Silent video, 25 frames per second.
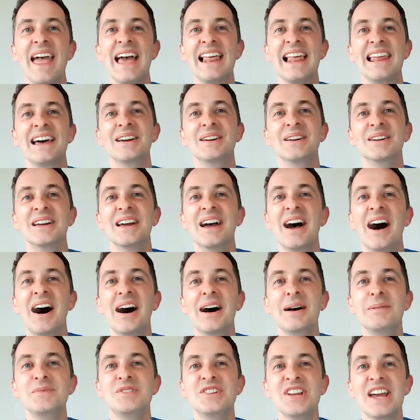Hello,
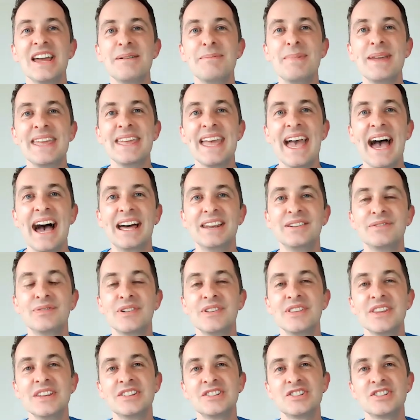I'm Jamie, and
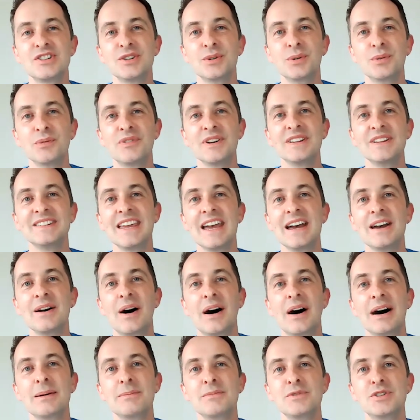for this short video,
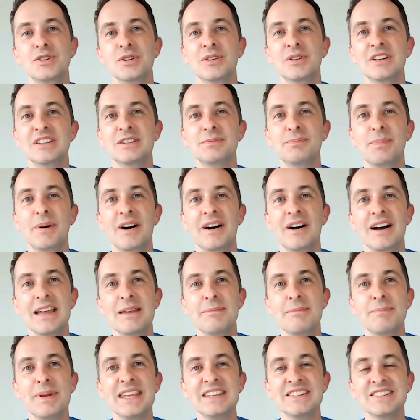I'm joined
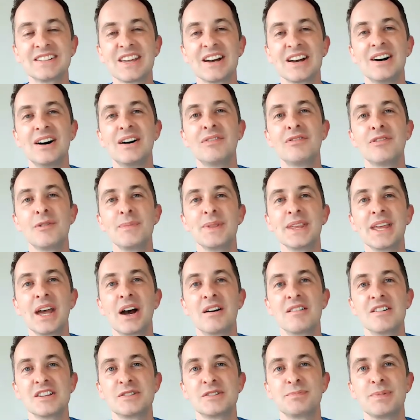by Pete Carr from the
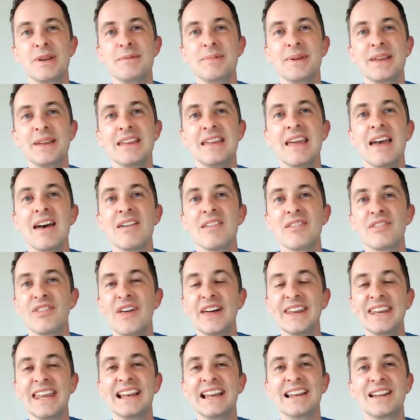R S P B
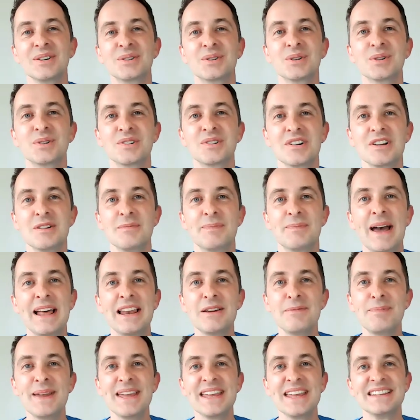Thanet local group.
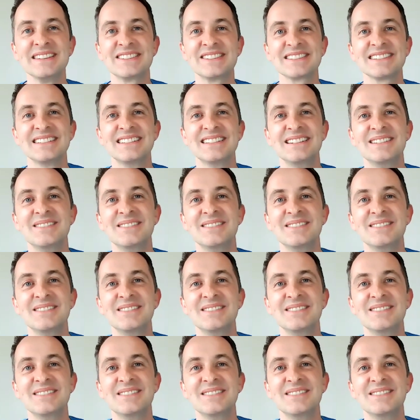Hello, Pete.